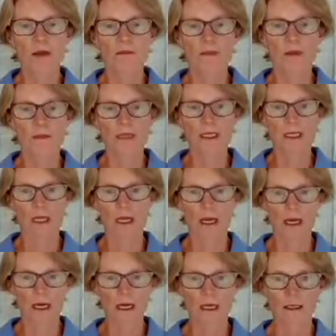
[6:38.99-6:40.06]
but we
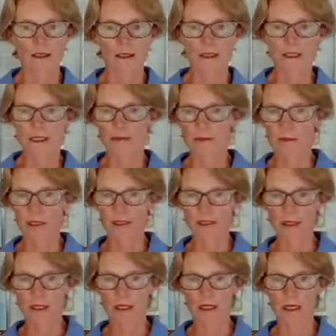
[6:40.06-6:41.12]
can't separate
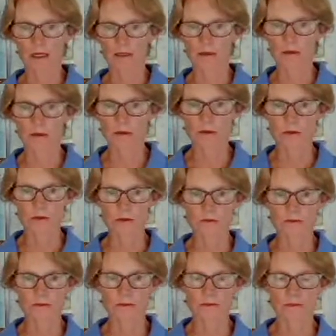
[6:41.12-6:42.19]
the hindquarters
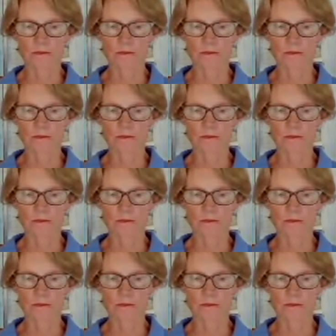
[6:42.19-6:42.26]
from